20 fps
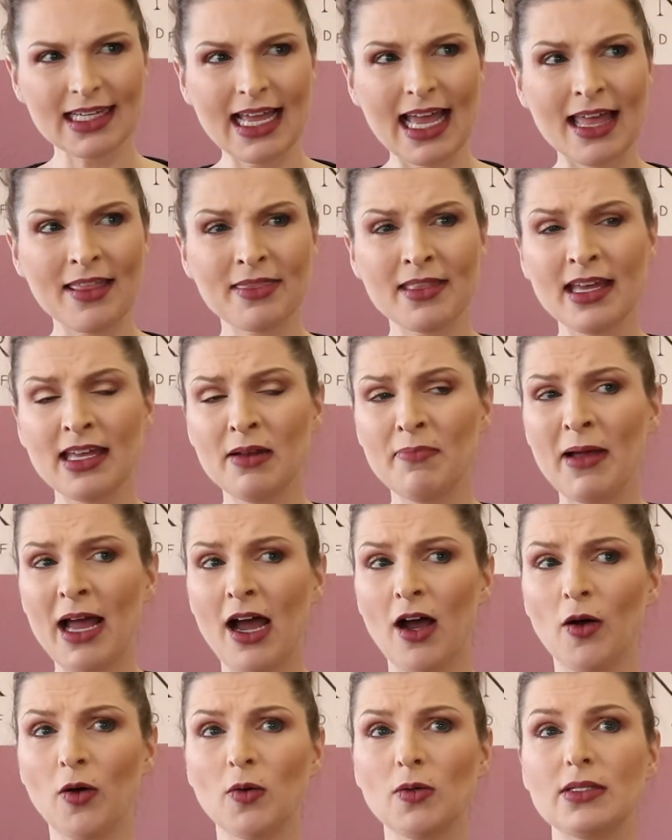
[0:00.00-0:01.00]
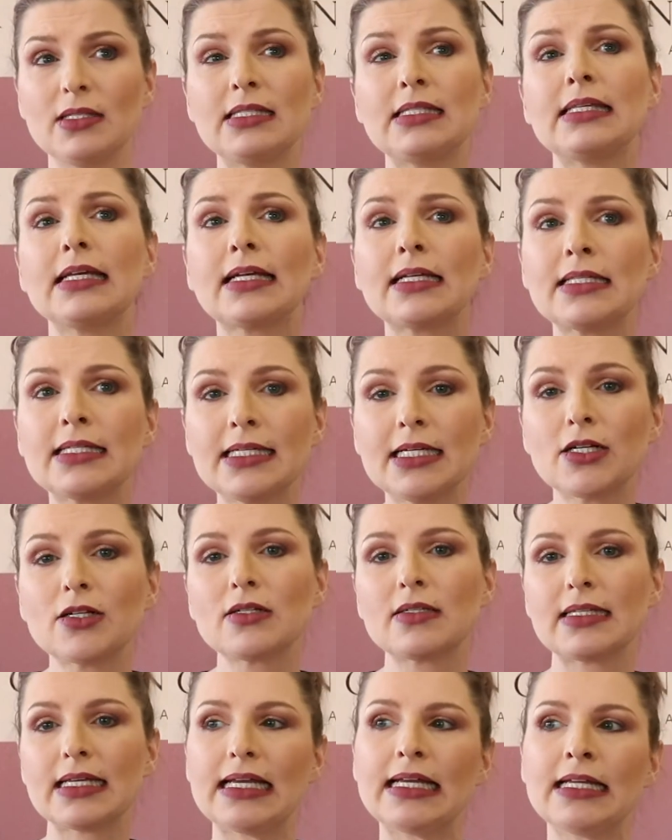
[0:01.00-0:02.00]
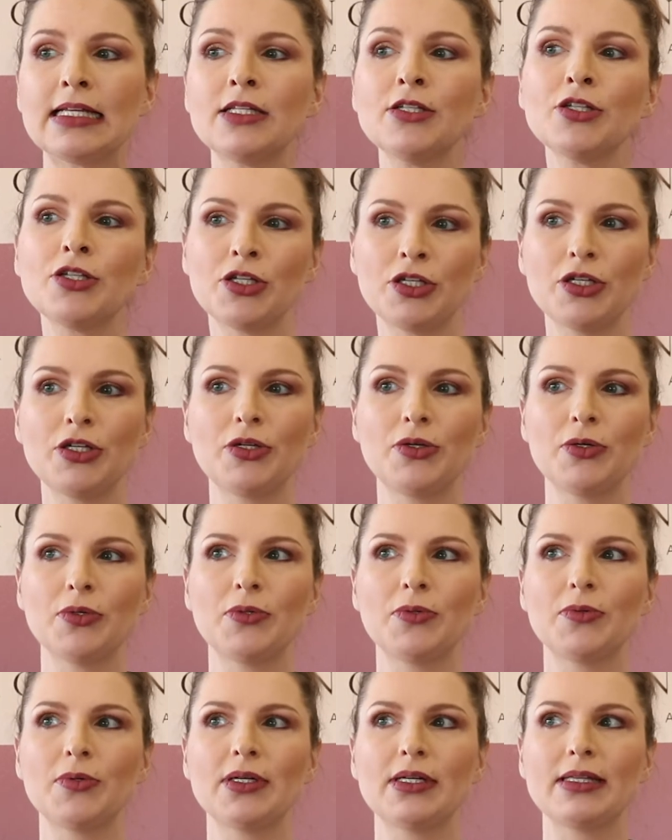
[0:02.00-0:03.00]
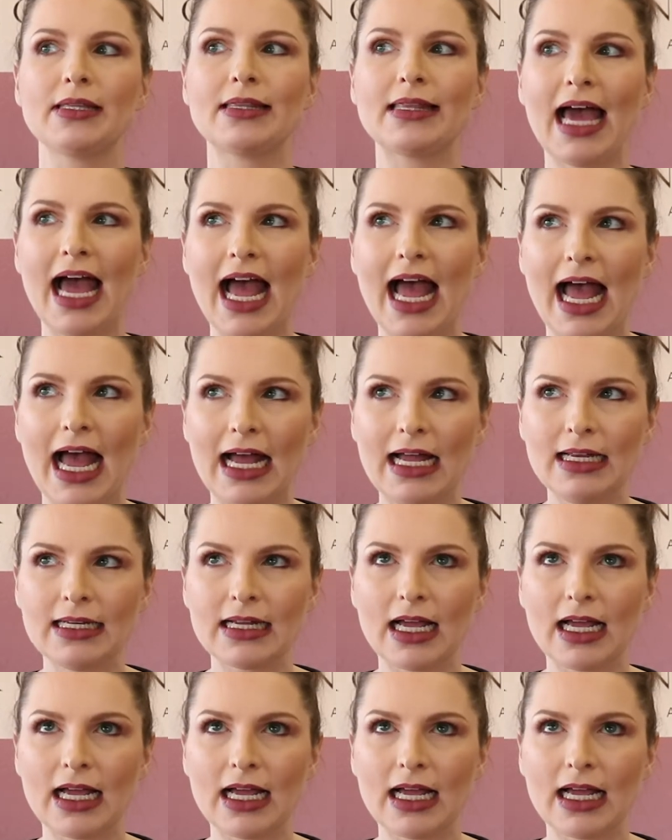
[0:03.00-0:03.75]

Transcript: And then about 6 years into that,